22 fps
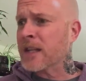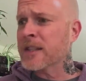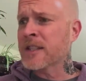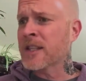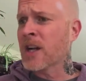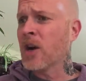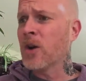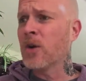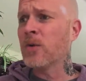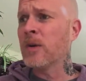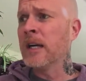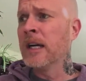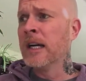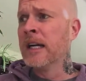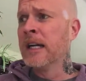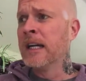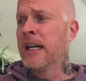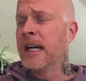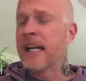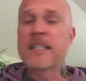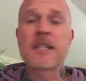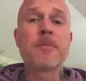So
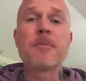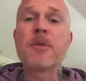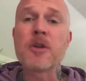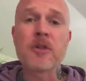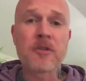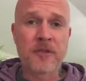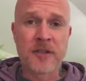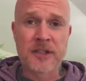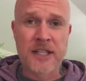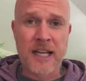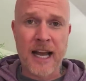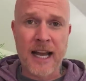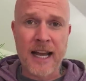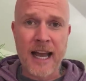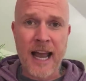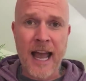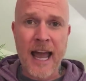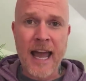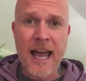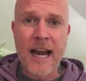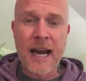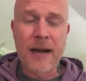it's a beautiful day
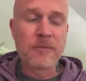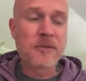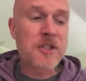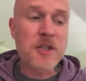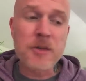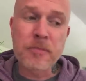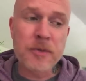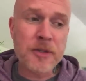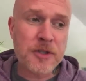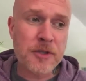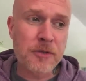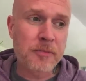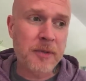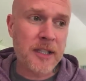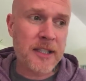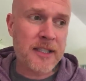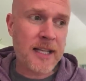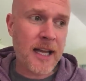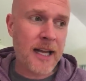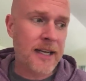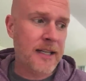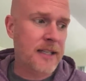and I'm super, super
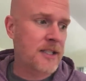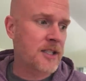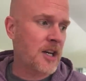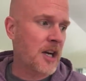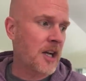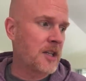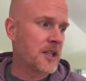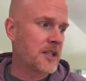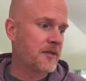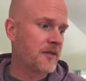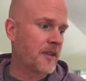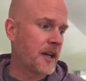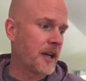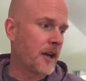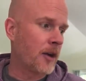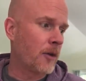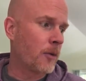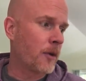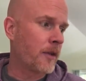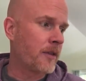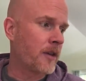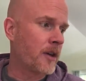excited to share this
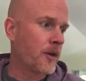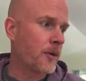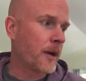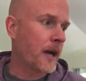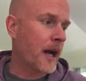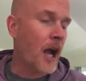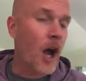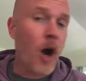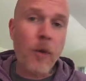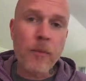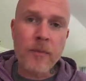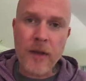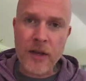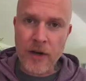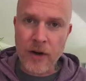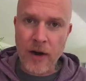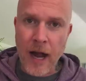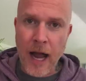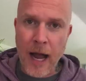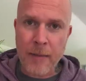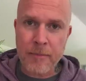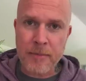video with you. And I hope that
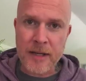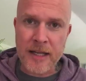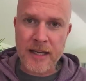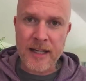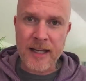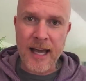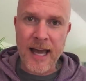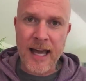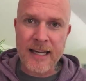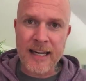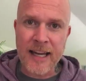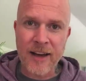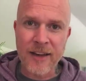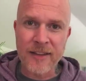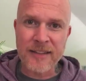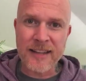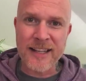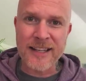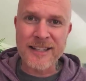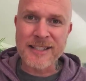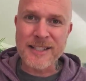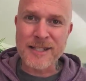you're happy and
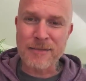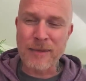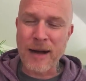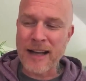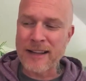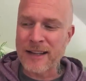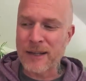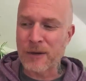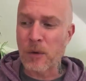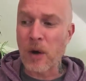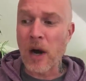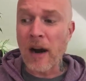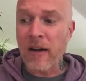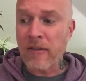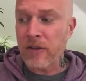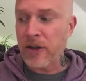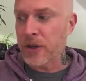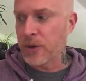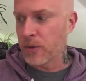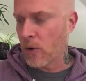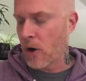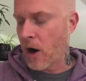healthy and smiling
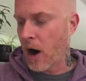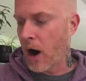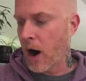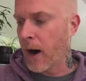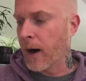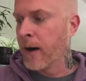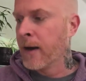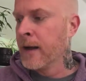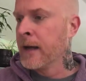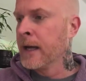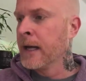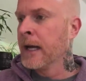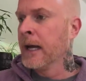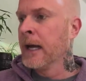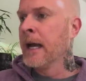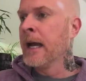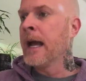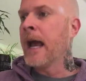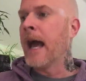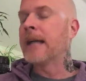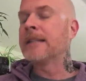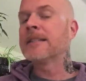wherever you are.
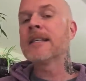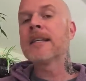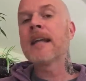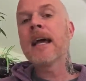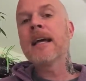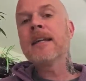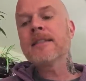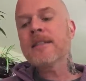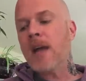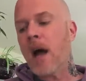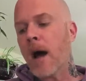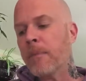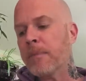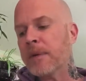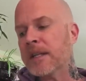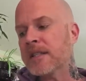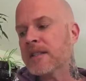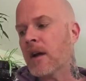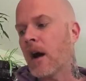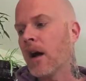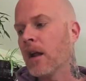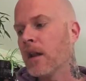And today's topic
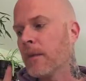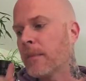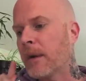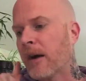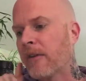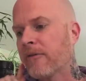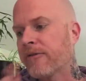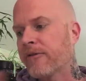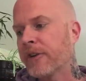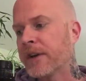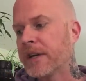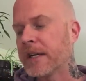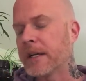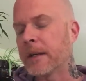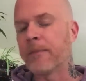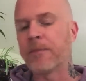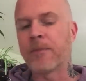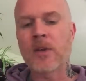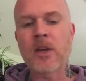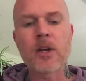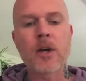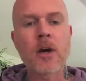is all about
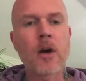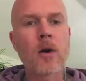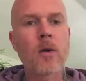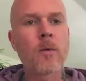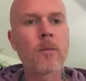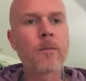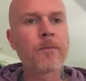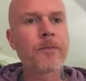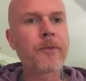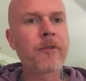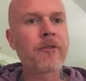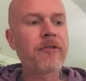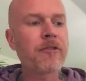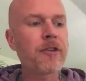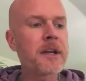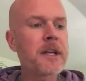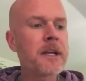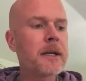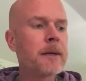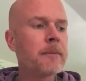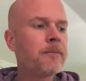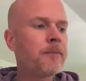freedom. You know,
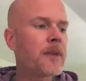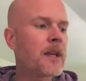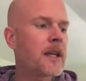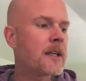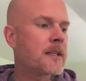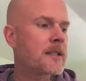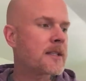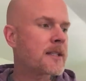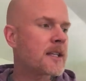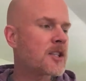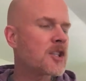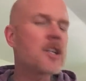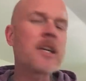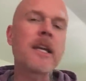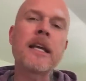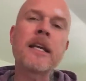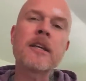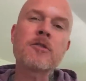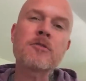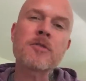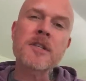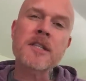freedom is such an
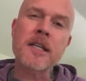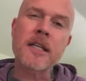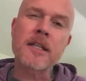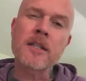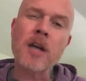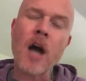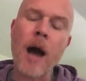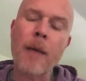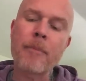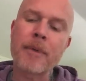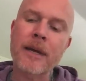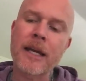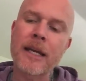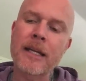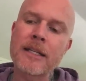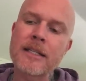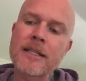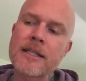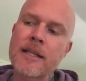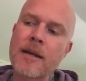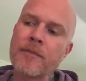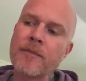interesting topic and
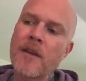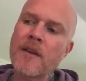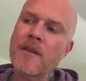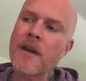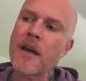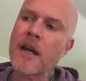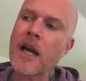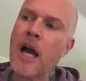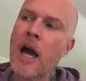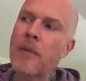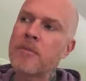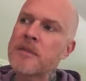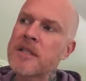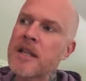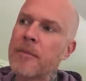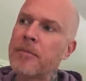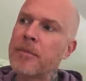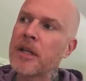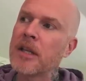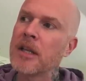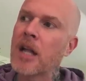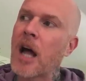it's something that comes
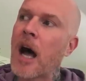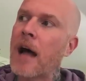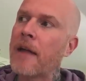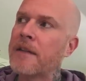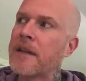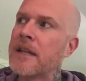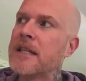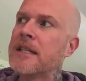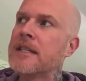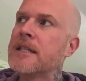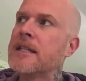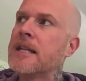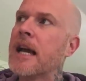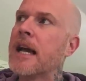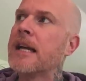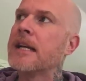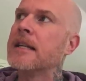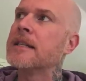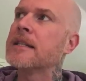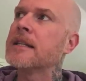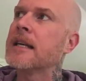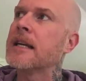up a lot these
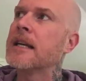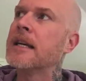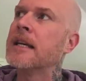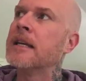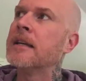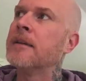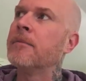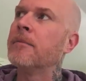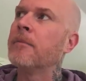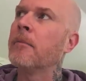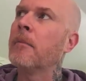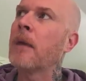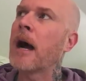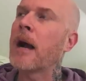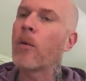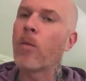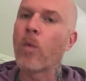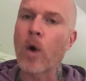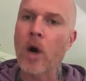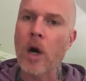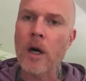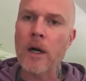days in my
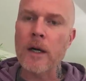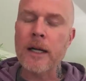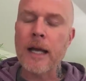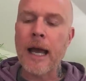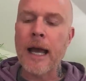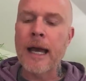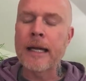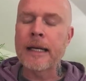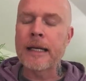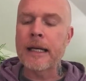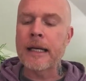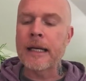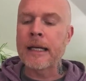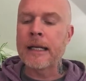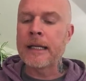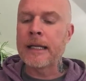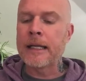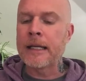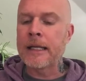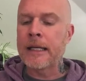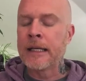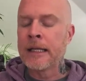work and
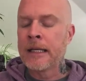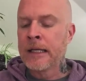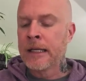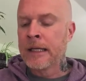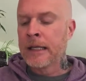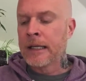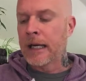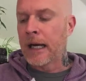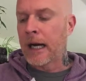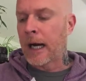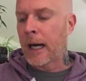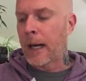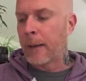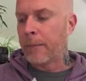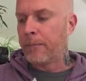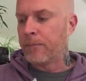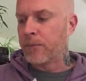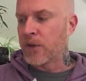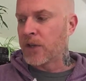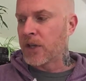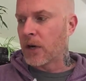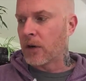in,
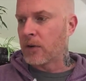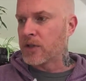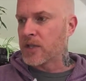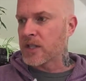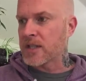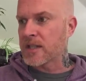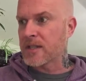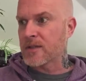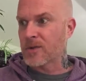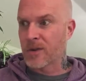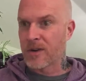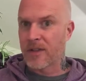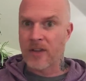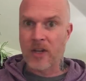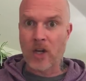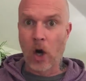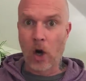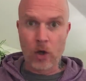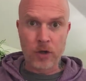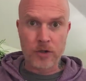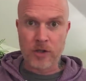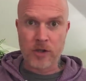um, you know, just sort of the
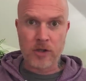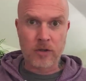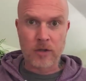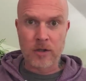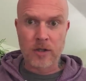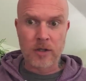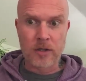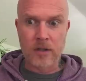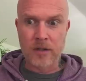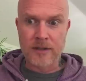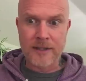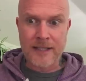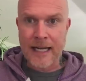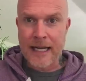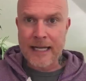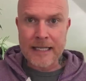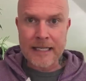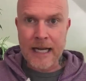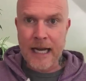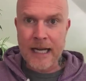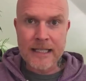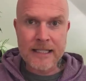cultural
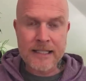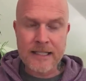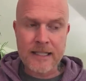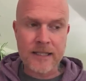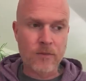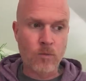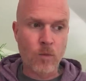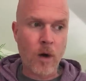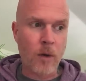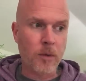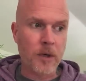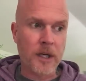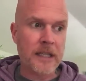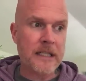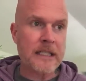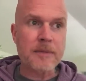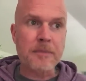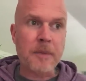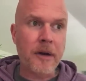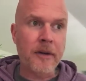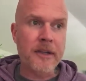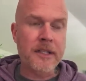zeitgeist and what we're
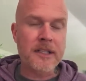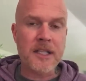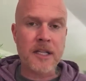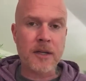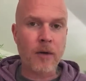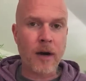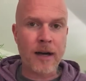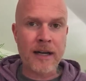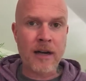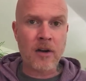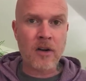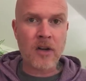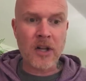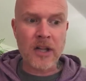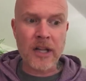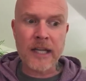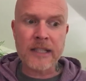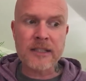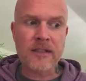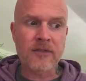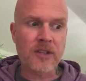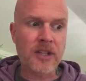experiencing right now
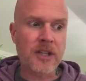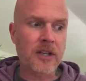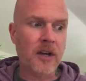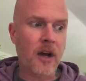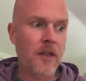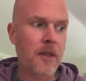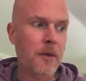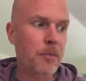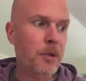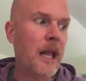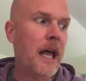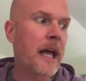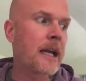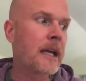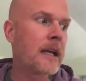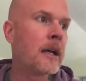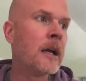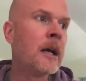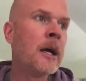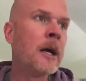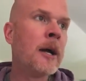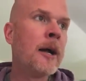collectively and on the
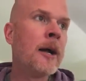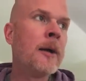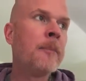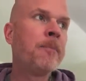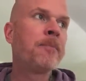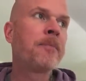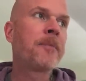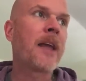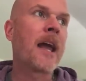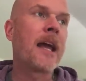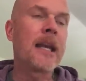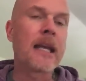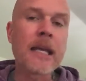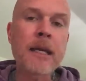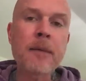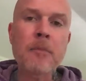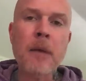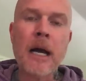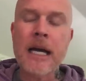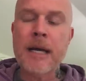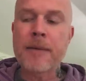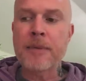planet. And
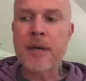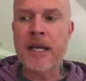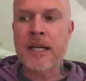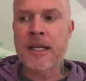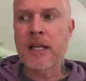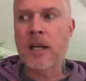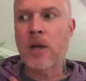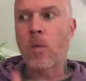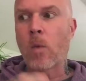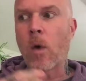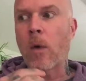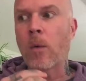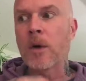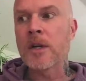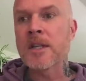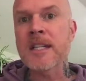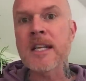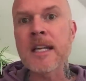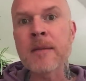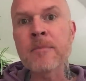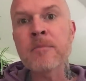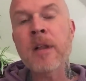in my opinion, what we're
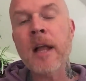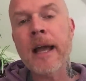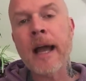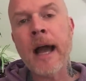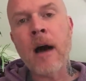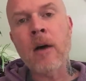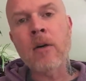seeing play